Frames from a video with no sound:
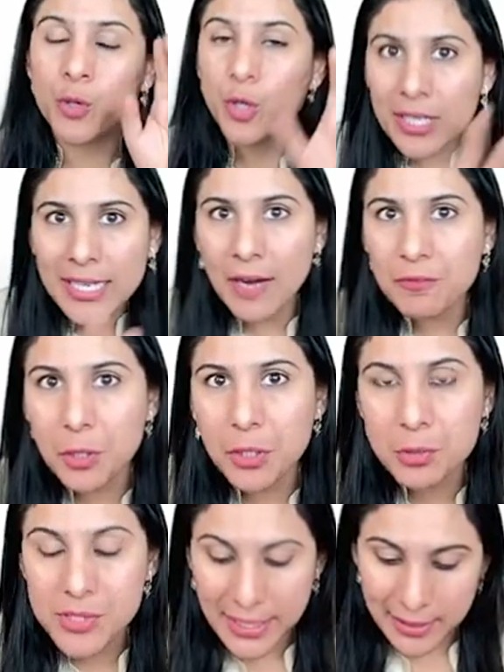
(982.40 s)
really have to
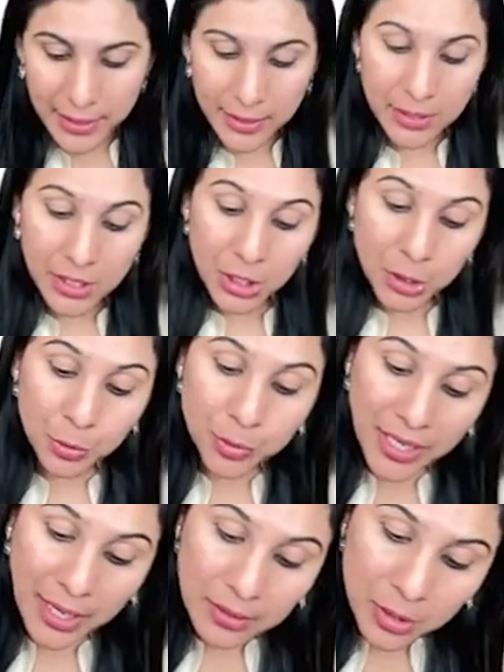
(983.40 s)
use LA, you
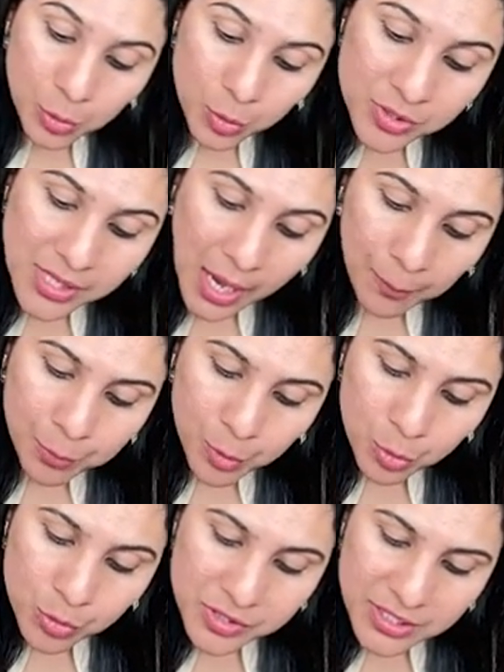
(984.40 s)
can use up
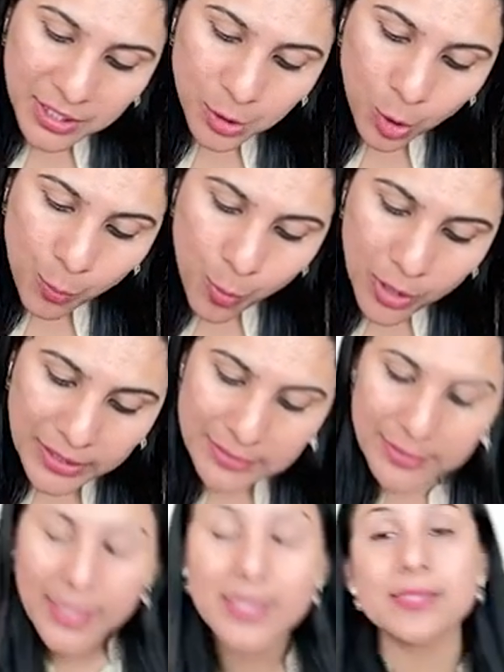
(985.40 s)
to
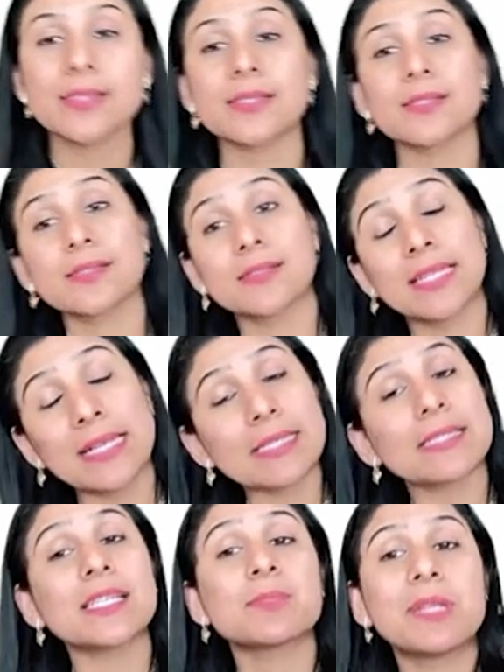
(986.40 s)

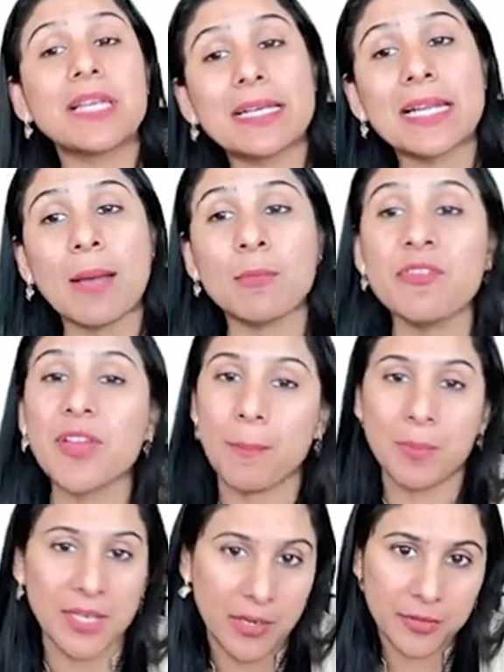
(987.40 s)
0.36 milligram of
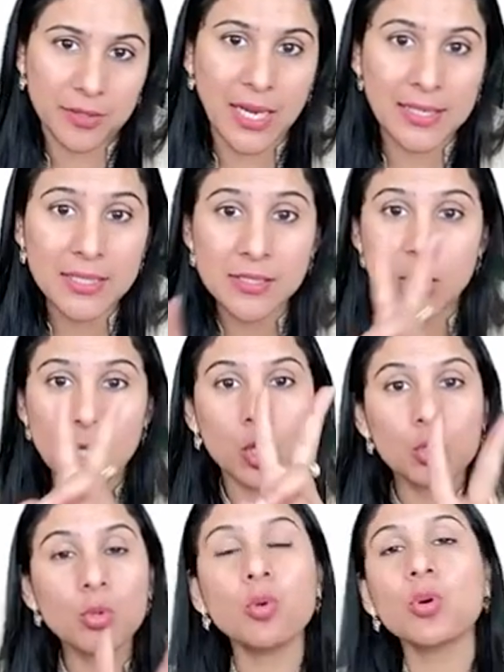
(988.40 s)
epinephrine. That is
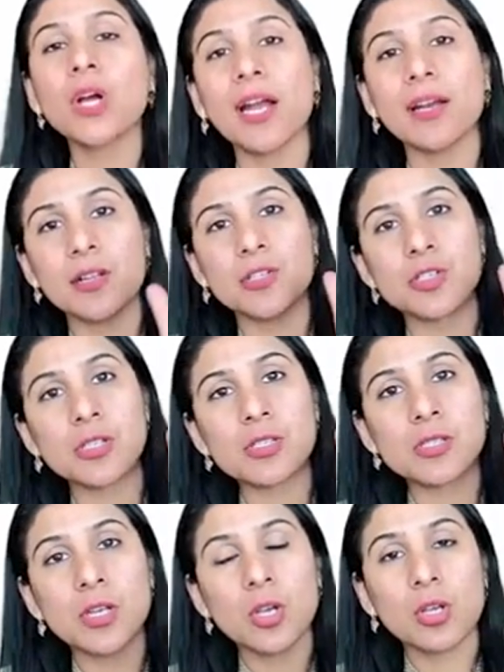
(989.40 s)
two
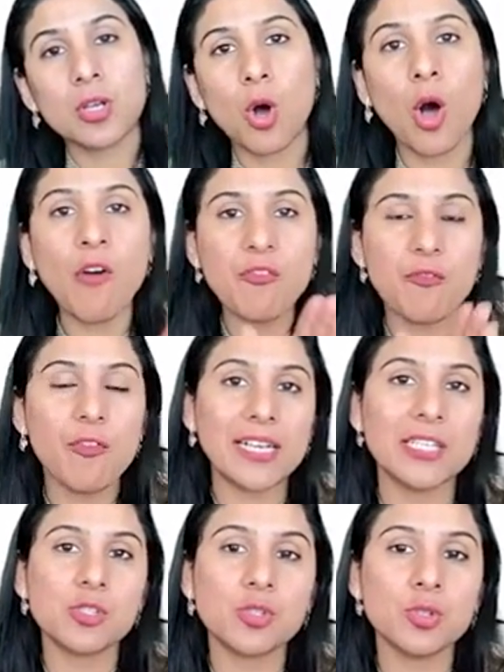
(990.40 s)
cartridges of
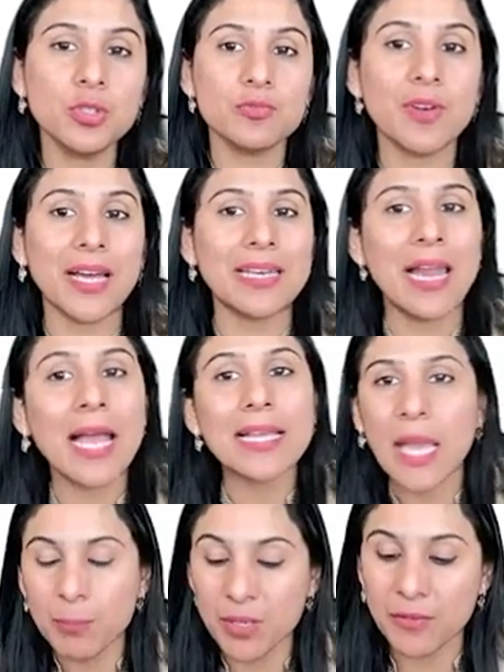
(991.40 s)
1 is to 1 lakh
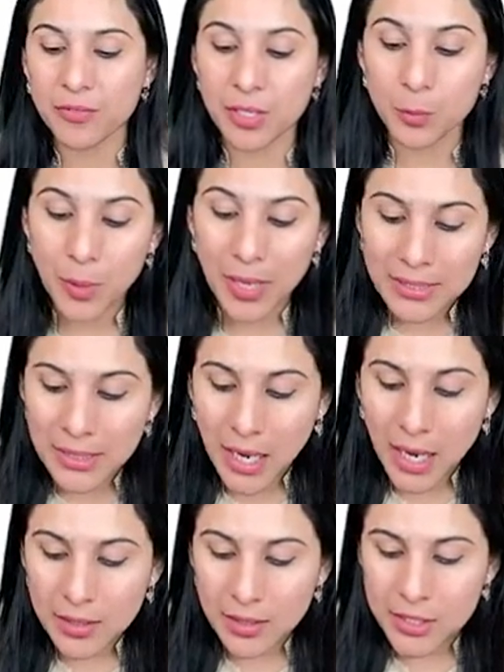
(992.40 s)
epinephrine. One
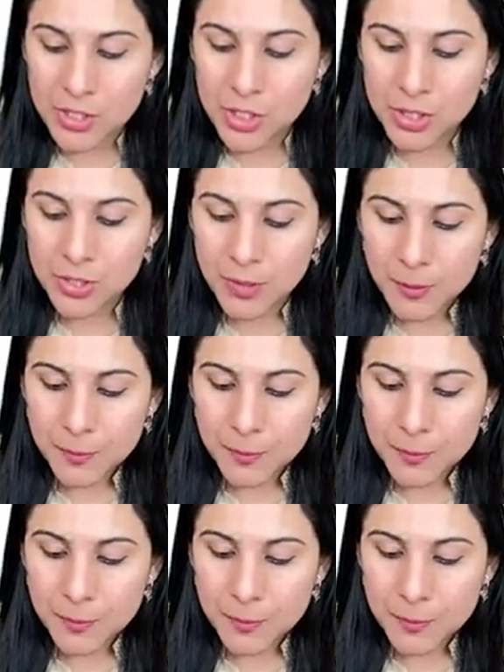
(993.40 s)
cartridge